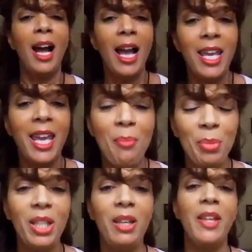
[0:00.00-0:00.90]
I can't
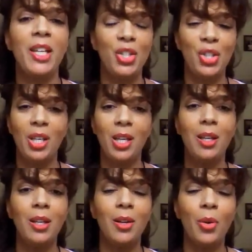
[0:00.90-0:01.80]
believe that
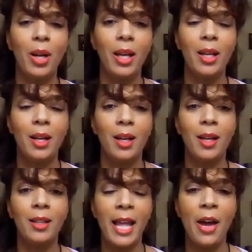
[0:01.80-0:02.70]
she
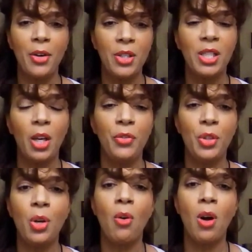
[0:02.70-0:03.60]
allowed herself
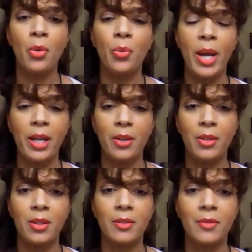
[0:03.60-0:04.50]
to go on
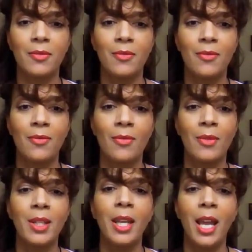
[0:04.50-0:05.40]
record
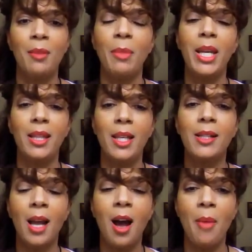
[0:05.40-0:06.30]
and make
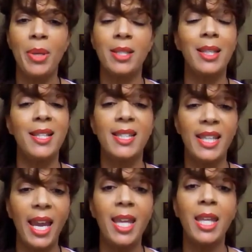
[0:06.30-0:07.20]
these comments, these
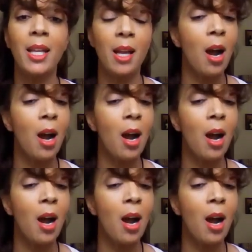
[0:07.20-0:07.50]
scathing